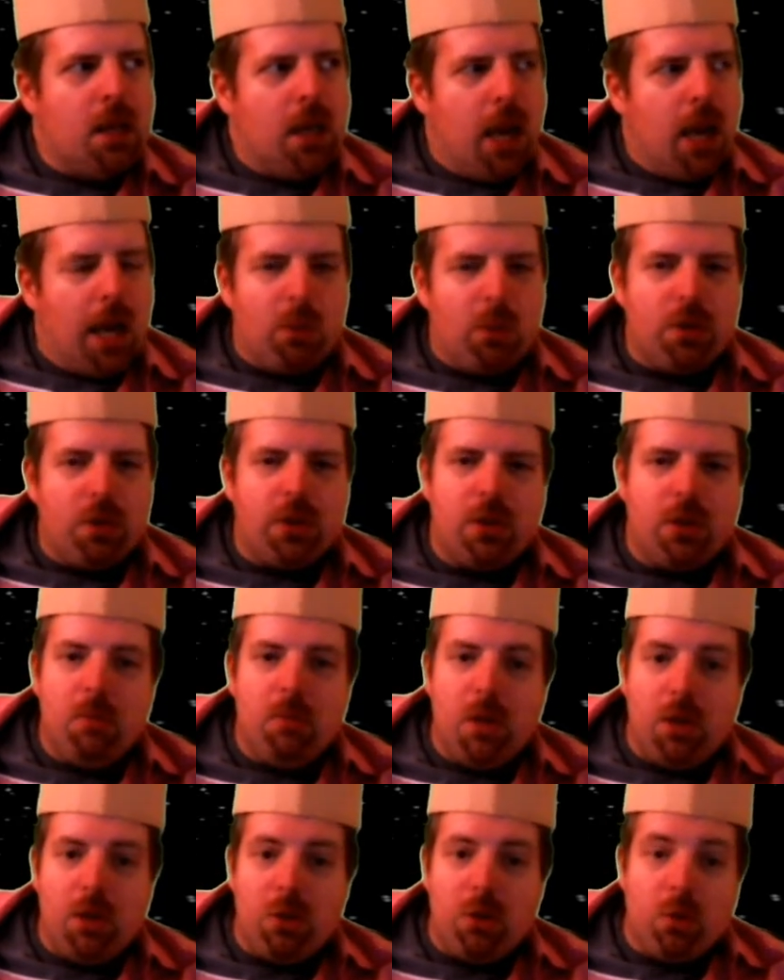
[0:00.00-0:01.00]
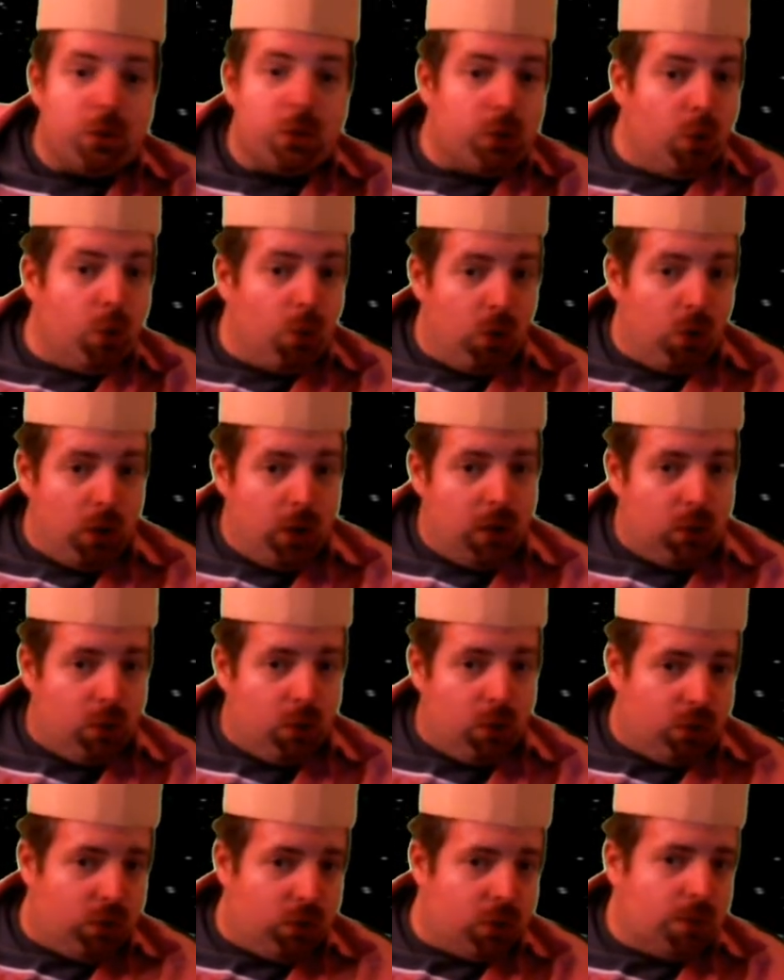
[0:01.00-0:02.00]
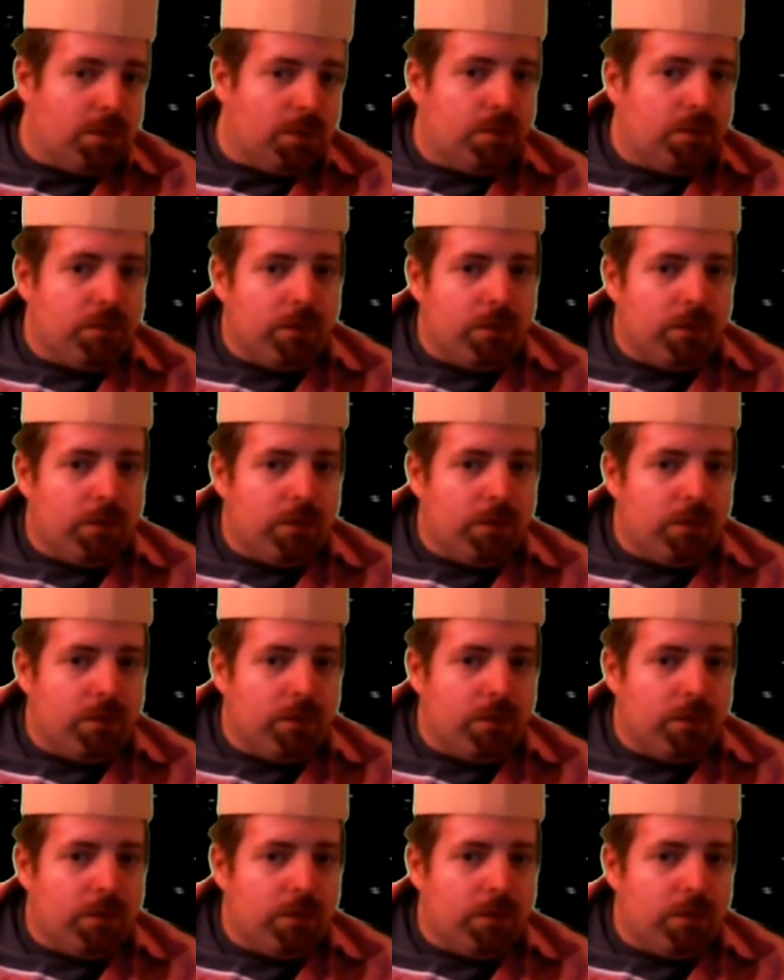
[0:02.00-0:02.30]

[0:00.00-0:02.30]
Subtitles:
And within mythos or ethos,